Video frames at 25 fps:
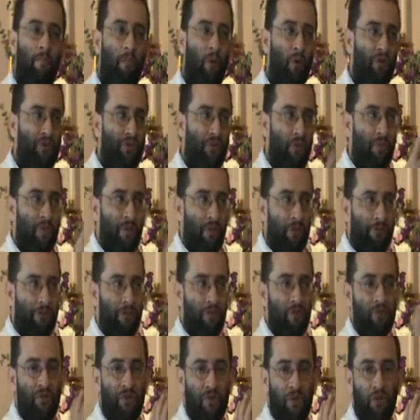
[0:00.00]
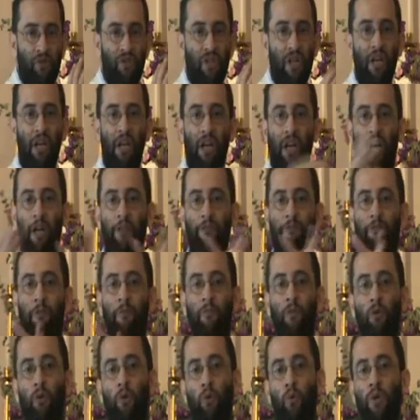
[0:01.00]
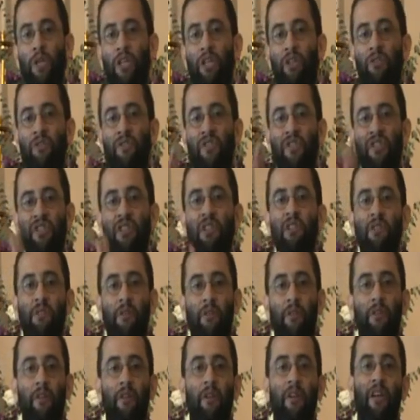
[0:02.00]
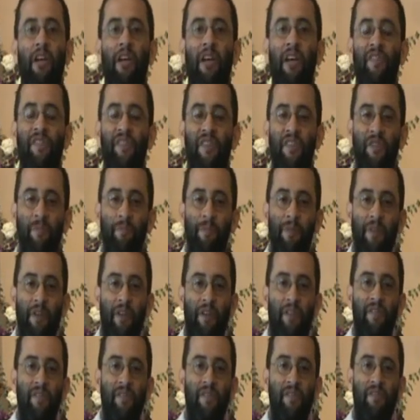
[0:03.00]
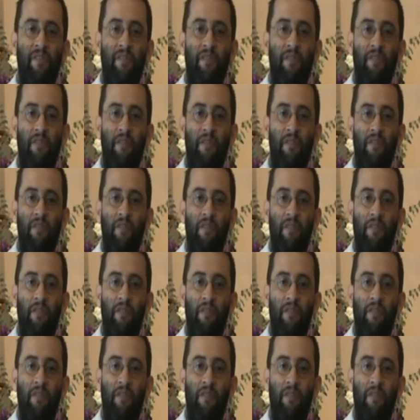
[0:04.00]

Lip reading: both from the official church and from the reconciliar SSPX.